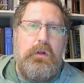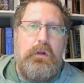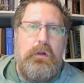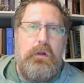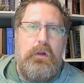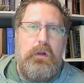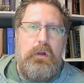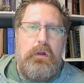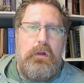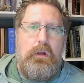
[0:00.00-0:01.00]

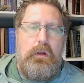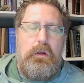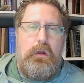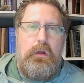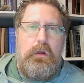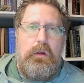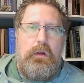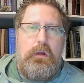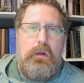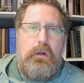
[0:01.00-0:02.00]

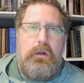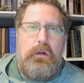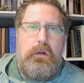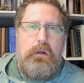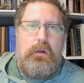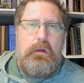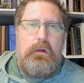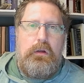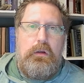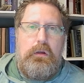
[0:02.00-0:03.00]

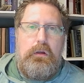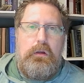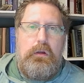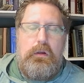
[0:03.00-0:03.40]
(no one is talking)